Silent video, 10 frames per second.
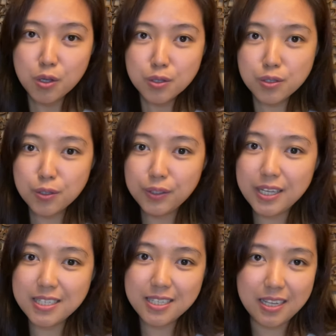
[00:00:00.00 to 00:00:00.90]
So
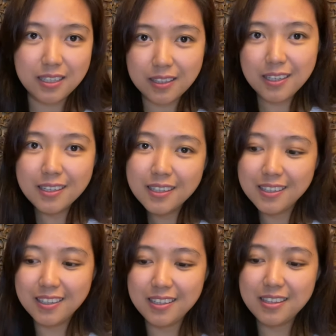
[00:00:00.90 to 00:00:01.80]
that's it.
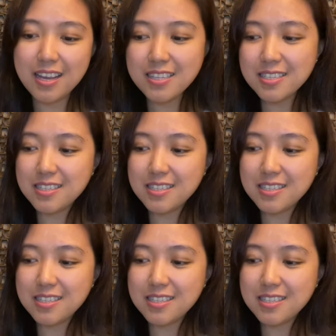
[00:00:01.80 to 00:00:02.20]
That